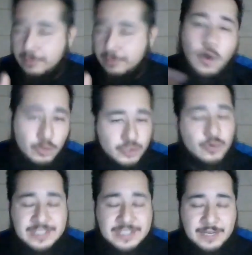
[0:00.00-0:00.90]
Old
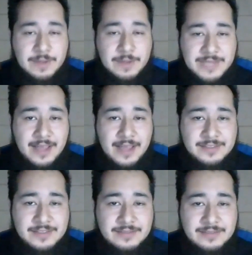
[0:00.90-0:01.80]
Troy City
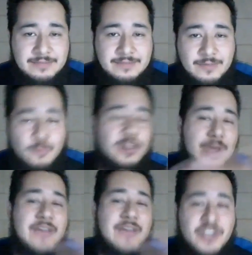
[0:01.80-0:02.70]
Reptiles, which
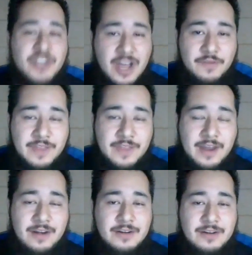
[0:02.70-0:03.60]
we have Sean over
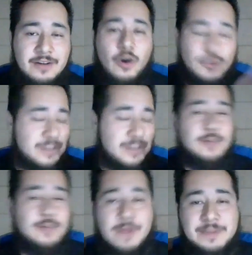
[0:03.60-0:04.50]
there. Old Troy
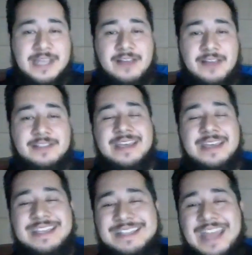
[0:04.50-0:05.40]
City Reptiles
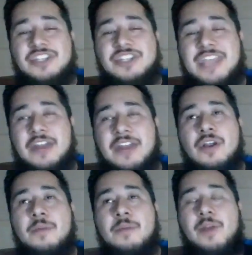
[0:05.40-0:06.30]
is an
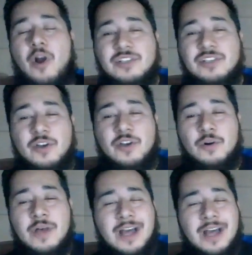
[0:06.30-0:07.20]
educator, but
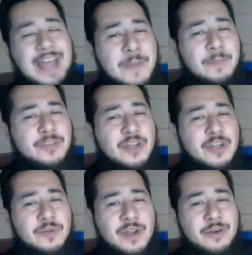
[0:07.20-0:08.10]
also a lot of people
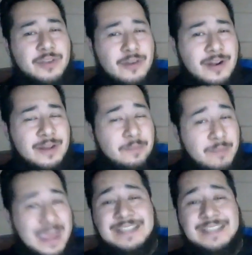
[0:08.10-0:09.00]
don't know you're an
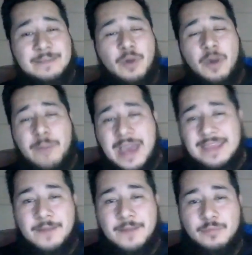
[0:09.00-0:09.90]
amazing ball
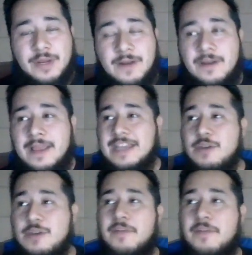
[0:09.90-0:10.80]
python breeder, and
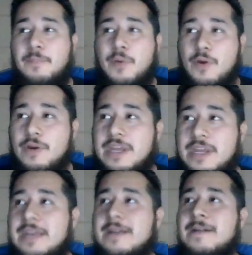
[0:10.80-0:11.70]
you have a
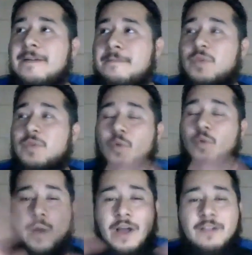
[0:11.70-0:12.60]
pretty
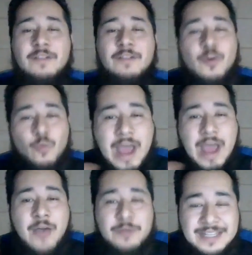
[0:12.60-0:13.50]

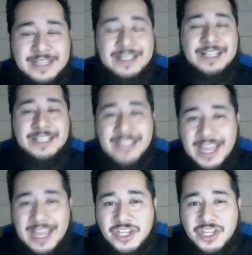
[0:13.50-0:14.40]
well-rounded
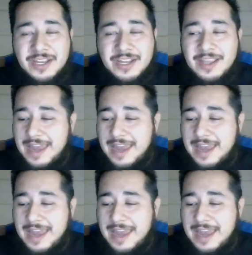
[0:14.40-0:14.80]
collection.